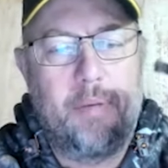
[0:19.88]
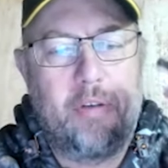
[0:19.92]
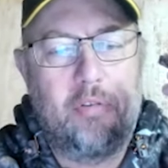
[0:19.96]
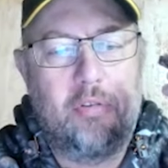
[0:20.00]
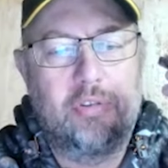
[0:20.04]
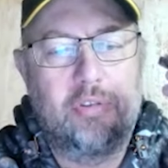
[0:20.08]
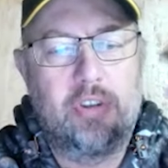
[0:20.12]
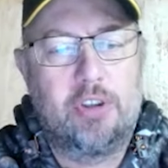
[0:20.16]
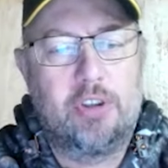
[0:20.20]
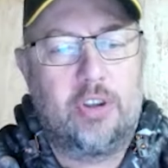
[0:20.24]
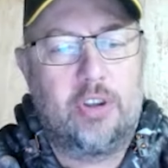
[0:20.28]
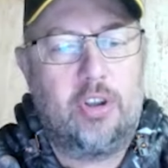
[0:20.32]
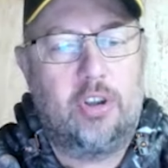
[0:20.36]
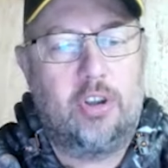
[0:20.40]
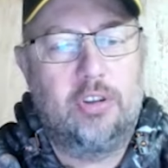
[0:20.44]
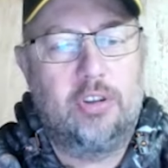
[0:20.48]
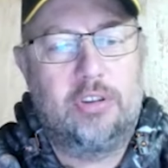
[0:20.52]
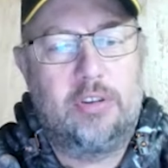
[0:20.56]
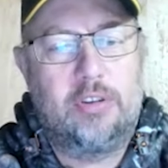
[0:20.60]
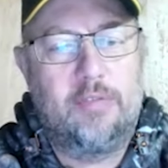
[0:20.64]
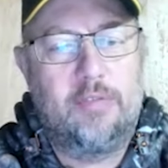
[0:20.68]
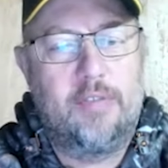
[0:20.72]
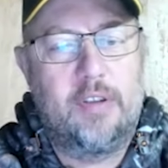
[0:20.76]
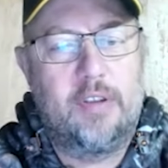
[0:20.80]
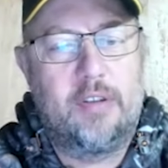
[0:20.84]
because of the
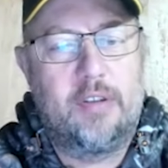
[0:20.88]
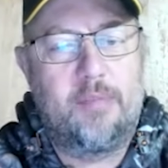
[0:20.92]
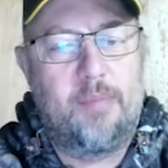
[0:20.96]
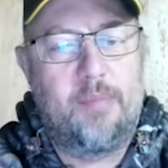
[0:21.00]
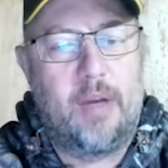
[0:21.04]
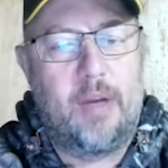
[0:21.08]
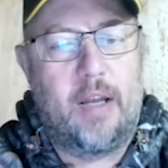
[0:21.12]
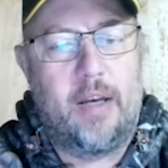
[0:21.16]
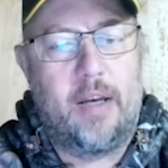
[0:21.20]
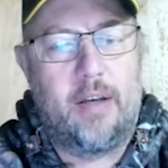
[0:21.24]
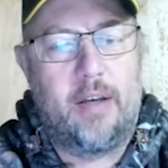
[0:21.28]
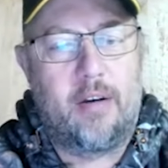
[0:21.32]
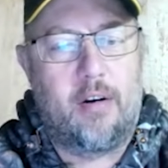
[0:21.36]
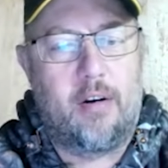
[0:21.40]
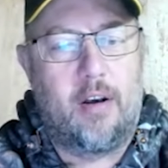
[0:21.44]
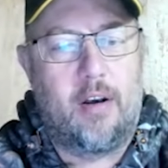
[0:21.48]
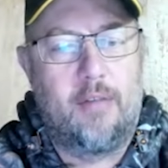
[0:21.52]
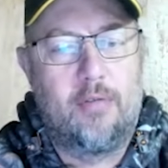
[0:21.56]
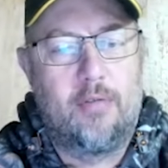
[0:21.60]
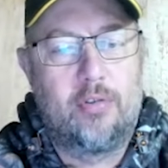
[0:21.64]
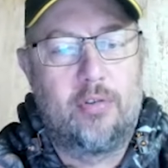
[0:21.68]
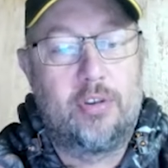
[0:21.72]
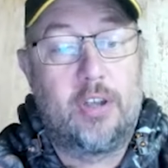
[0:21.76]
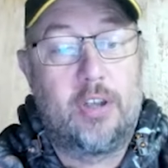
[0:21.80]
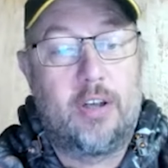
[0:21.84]
cost of the bloody dry
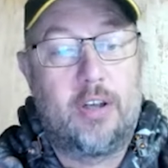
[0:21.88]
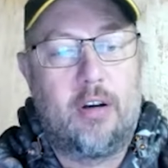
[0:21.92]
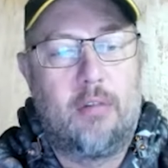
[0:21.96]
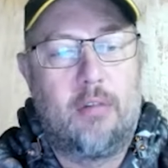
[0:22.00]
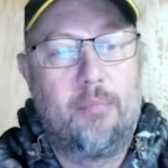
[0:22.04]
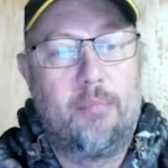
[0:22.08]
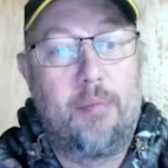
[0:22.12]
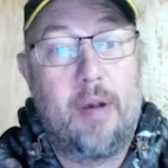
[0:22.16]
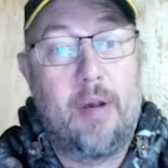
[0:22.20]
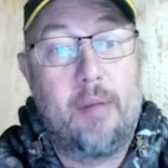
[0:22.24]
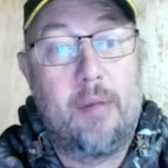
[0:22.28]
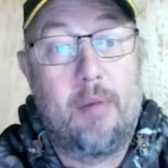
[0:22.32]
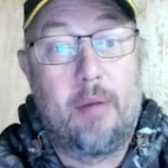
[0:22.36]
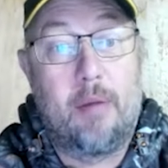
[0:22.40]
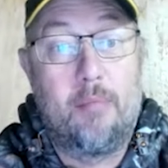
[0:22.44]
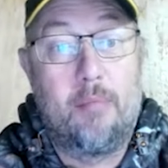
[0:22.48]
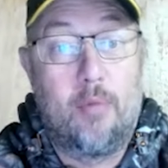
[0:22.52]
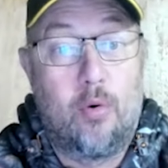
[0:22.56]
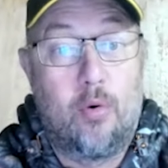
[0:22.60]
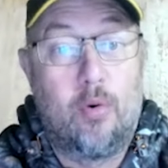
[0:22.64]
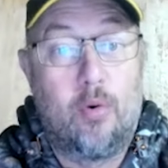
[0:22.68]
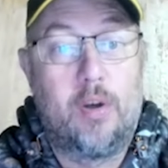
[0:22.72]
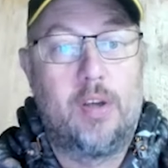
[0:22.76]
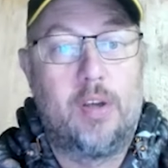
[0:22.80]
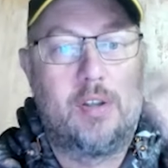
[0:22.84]
horse, I can't pay my
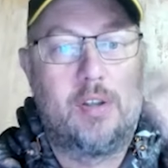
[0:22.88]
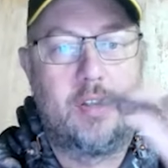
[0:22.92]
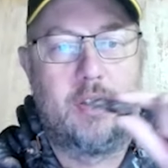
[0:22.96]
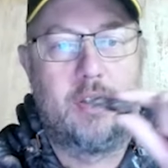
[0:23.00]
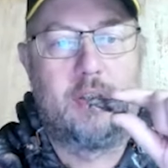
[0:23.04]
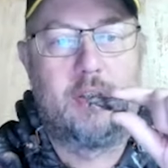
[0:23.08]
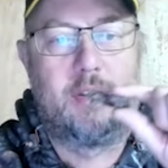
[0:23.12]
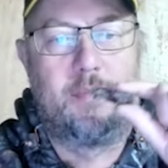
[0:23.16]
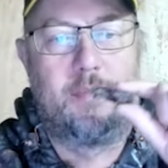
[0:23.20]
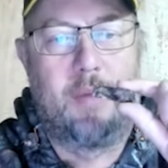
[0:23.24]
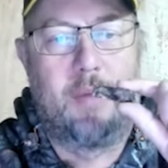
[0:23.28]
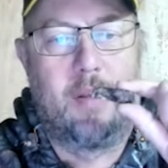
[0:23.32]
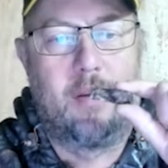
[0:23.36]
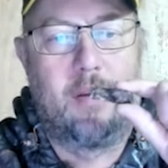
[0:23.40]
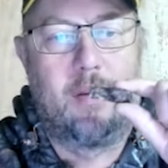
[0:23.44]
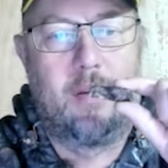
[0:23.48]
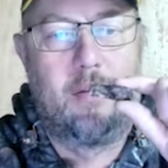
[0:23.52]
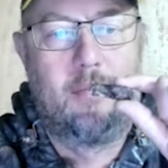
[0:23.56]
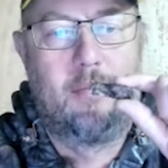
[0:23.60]
mortgage this month.